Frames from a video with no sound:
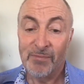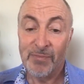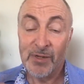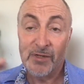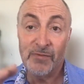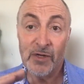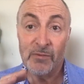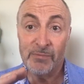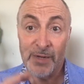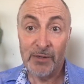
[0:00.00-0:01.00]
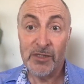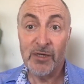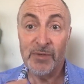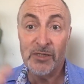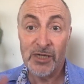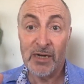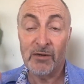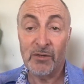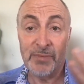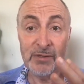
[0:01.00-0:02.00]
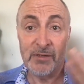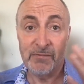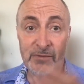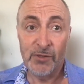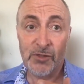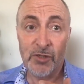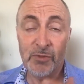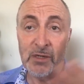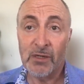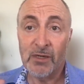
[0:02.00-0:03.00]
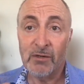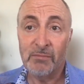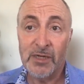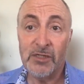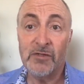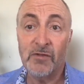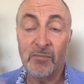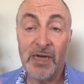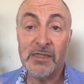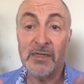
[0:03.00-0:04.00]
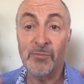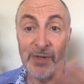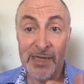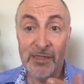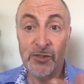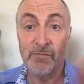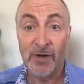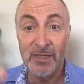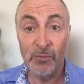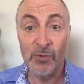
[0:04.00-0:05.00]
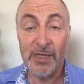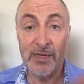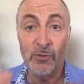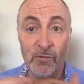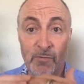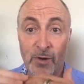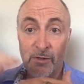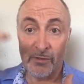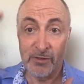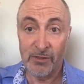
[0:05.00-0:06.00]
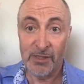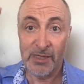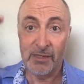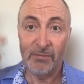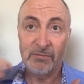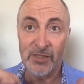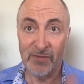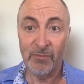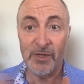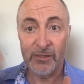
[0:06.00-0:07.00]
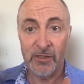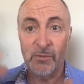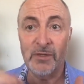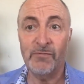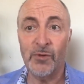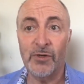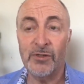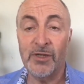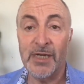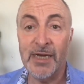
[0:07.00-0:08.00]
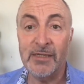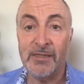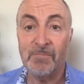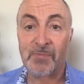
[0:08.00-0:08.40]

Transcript: But if you go to Barry Selby channel on, on YouTube and click on Messages From The Masculine playlist, you'll find them all there, all four hundred thirty-seven plus this one, four hundred thirty-eight.